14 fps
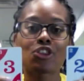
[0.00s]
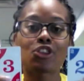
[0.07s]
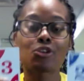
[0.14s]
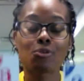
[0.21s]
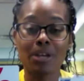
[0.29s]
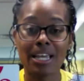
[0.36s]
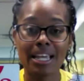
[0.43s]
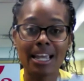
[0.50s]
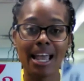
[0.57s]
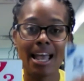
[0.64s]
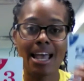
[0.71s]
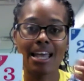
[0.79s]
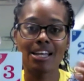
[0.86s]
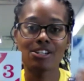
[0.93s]
3
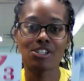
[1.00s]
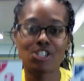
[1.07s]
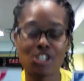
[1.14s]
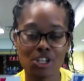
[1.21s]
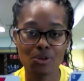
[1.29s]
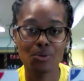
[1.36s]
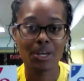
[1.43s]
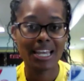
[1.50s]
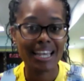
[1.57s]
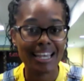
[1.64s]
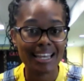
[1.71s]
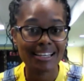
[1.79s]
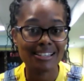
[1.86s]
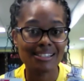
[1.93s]
and 2
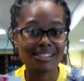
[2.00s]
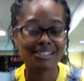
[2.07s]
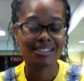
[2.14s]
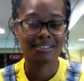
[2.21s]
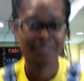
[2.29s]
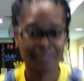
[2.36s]
is